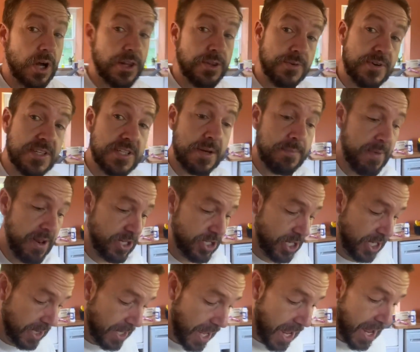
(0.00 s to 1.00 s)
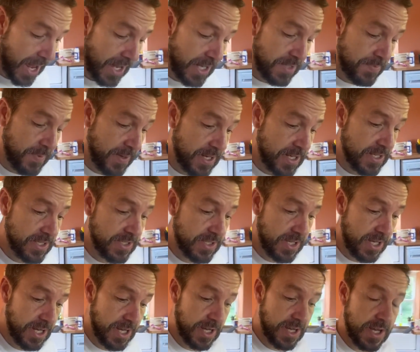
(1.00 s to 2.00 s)
the reason I'm mentioning that is because
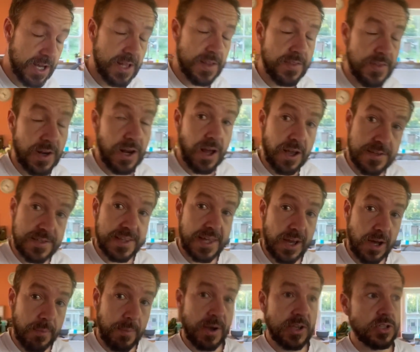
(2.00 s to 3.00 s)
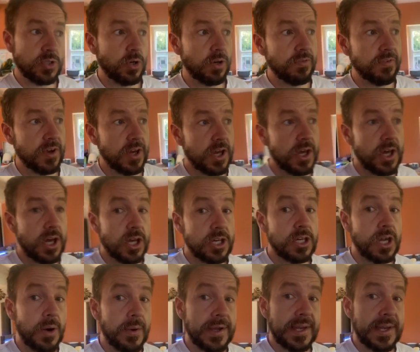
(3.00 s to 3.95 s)
the last thing on my sort of going